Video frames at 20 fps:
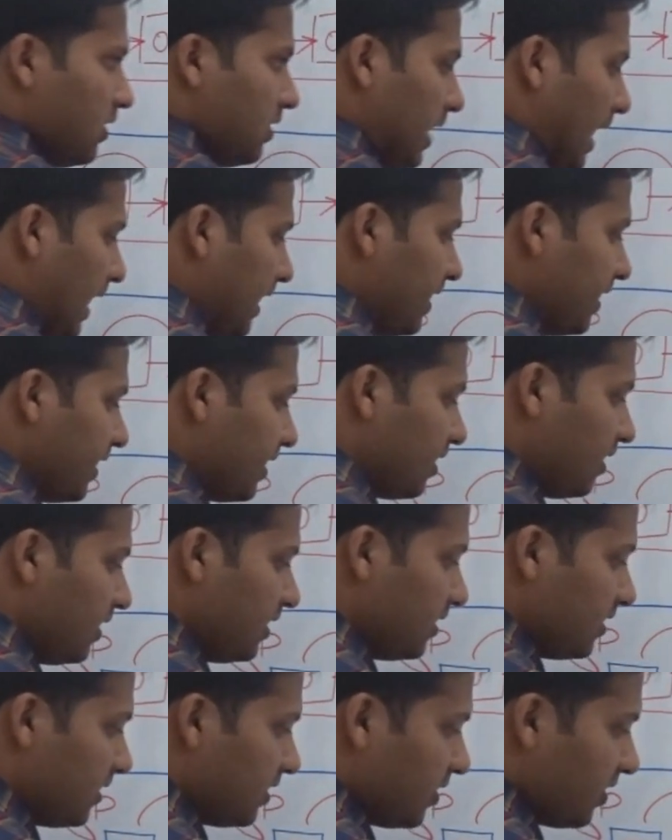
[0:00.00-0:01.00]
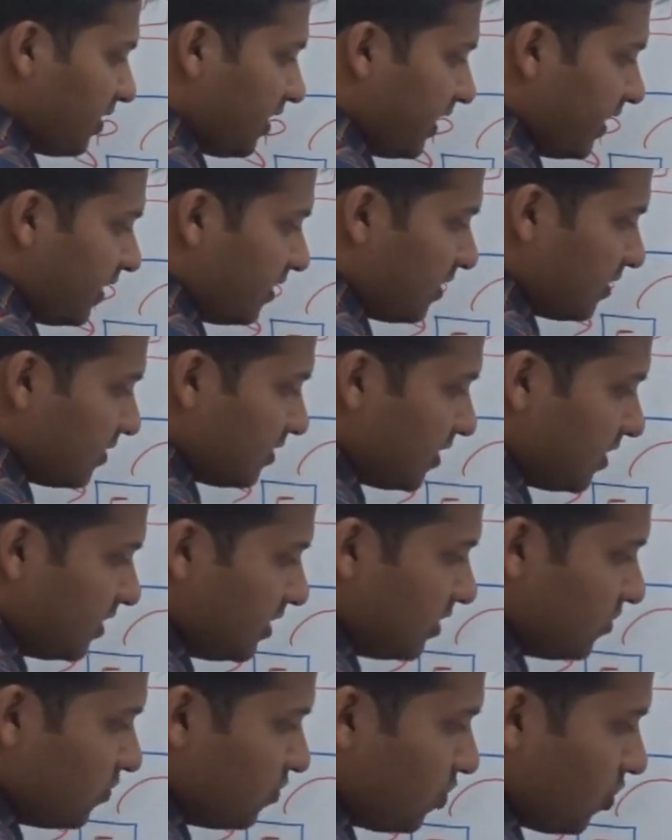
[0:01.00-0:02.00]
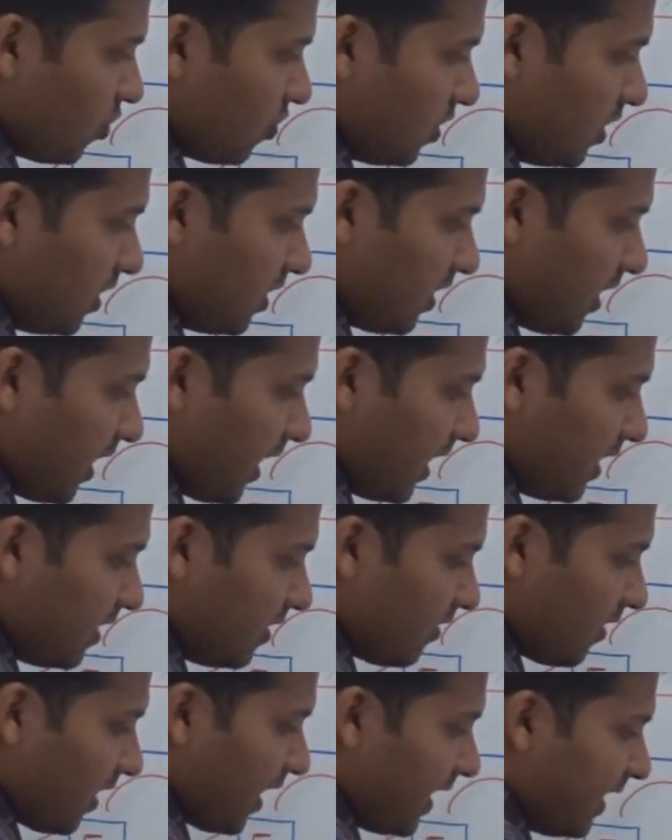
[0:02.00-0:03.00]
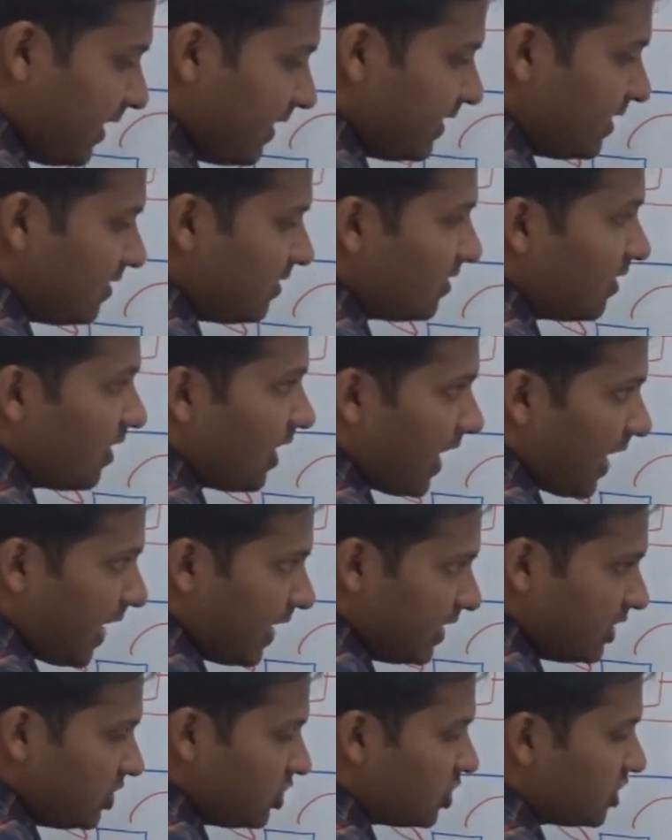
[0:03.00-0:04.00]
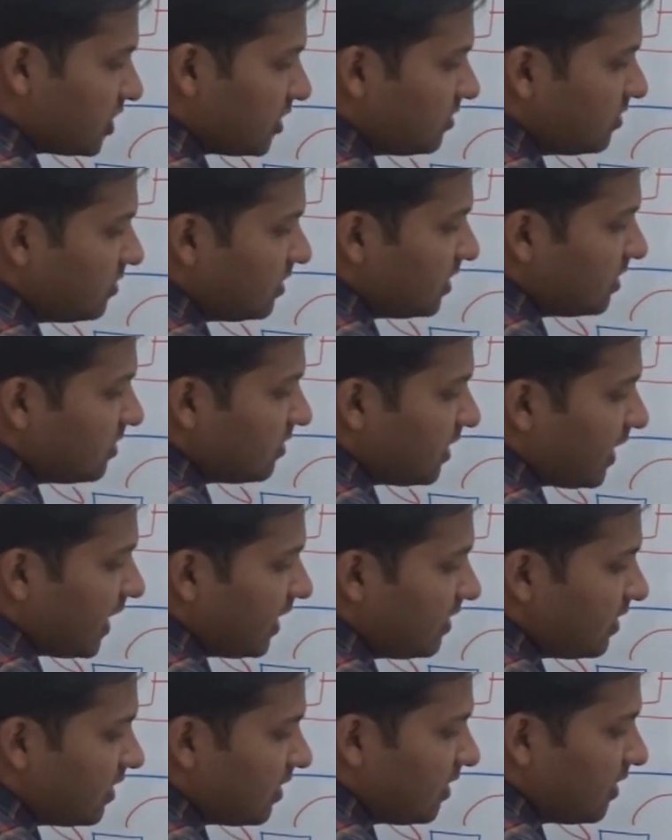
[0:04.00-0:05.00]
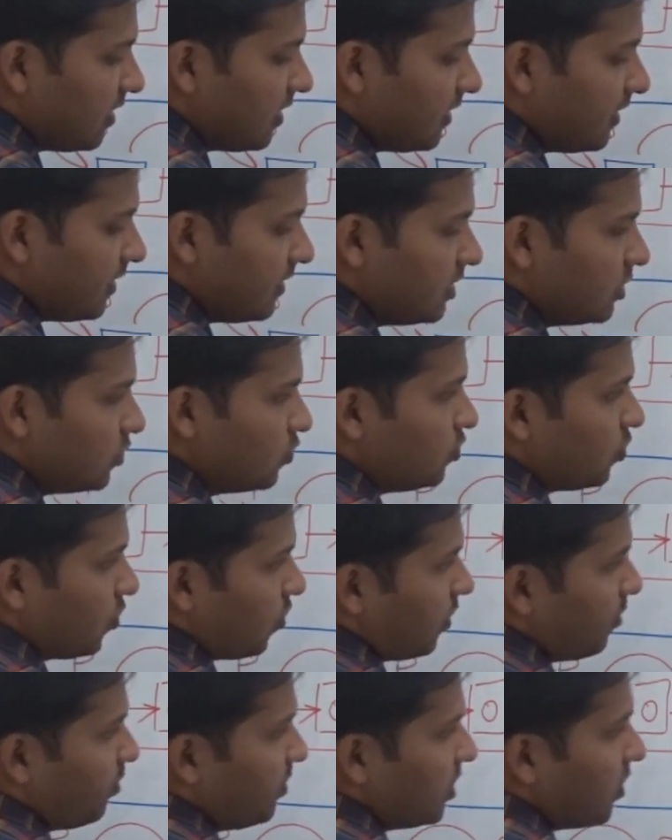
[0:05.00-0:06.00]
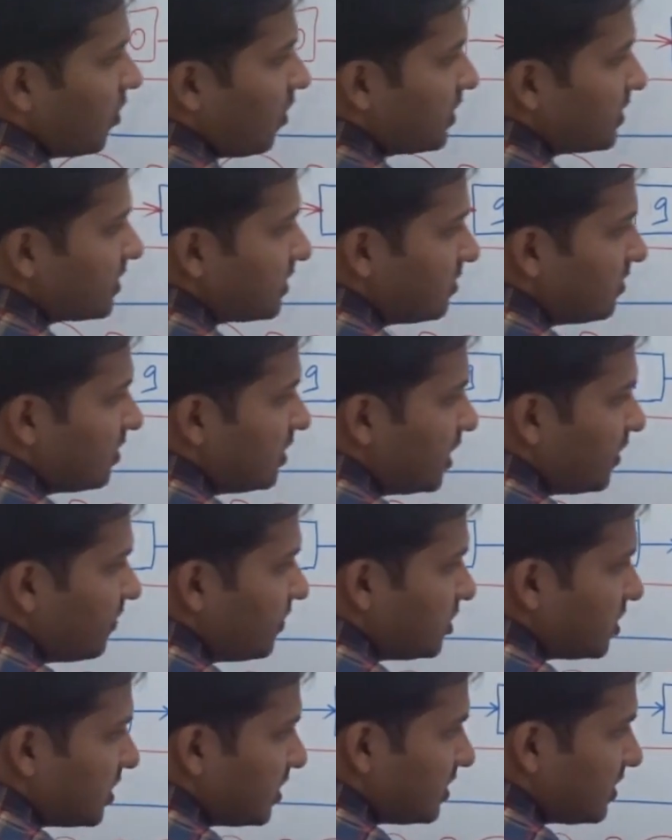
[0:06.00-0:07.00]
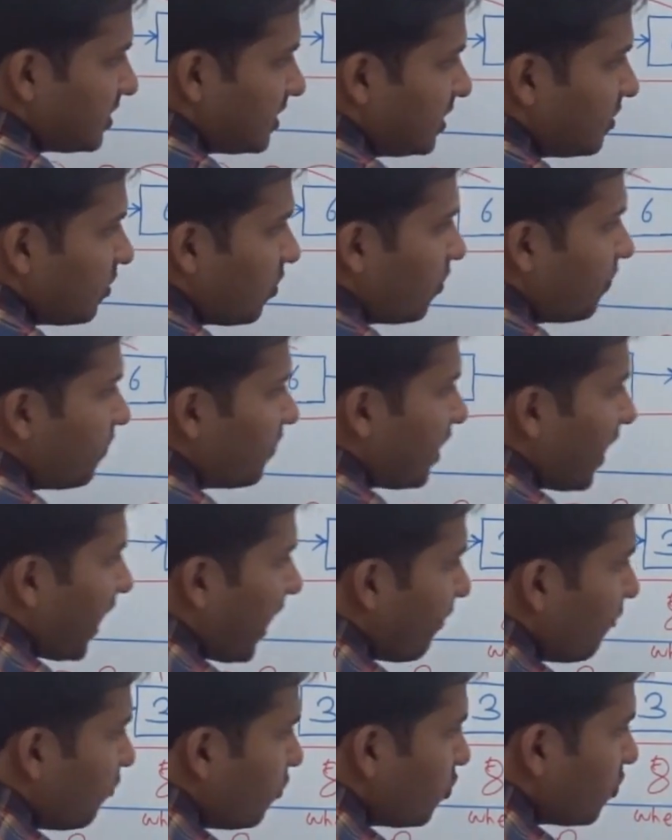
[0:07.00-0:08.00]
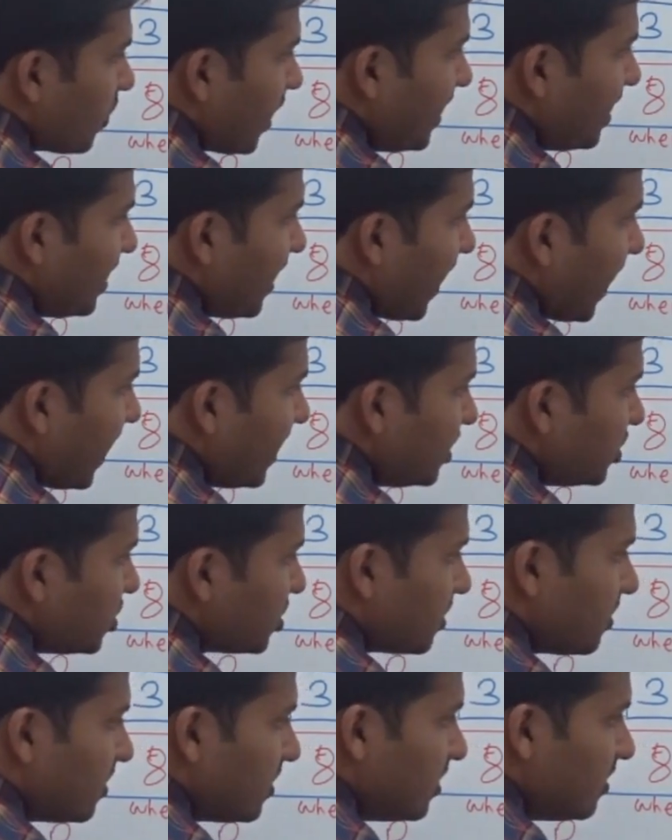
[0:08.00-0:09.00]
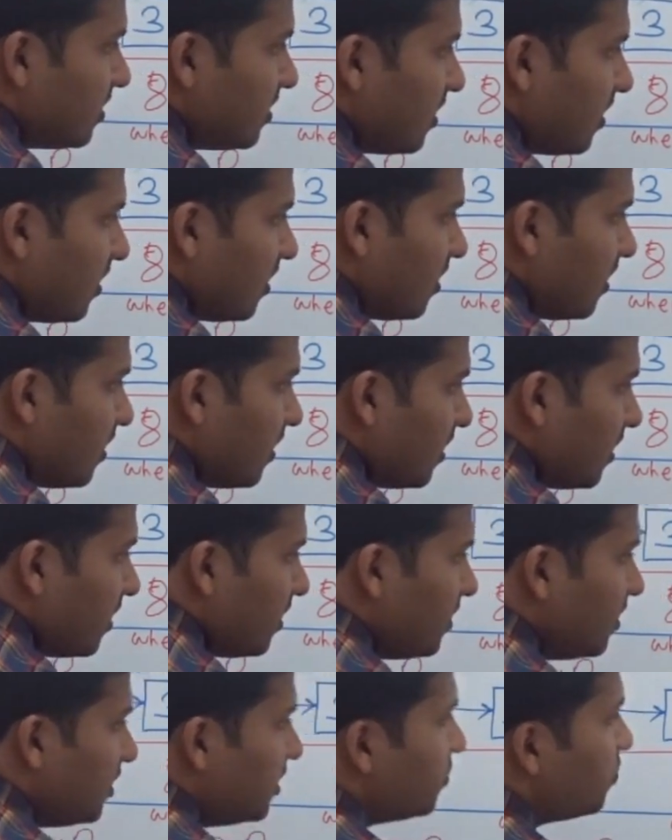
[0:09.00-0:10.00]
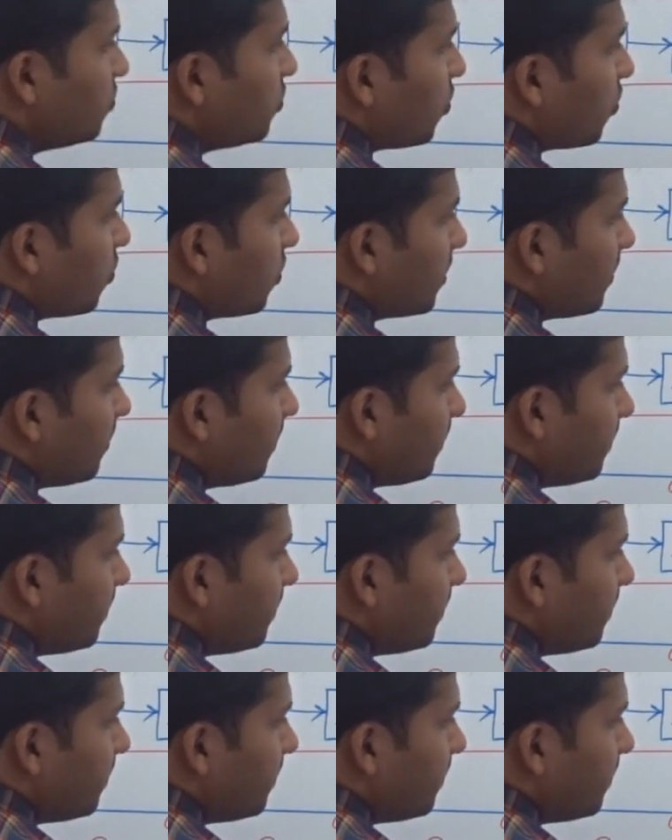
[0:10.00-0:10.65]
directly create the new node and write the addition in that new node. Because the division is 0, we have to write addition in the new node.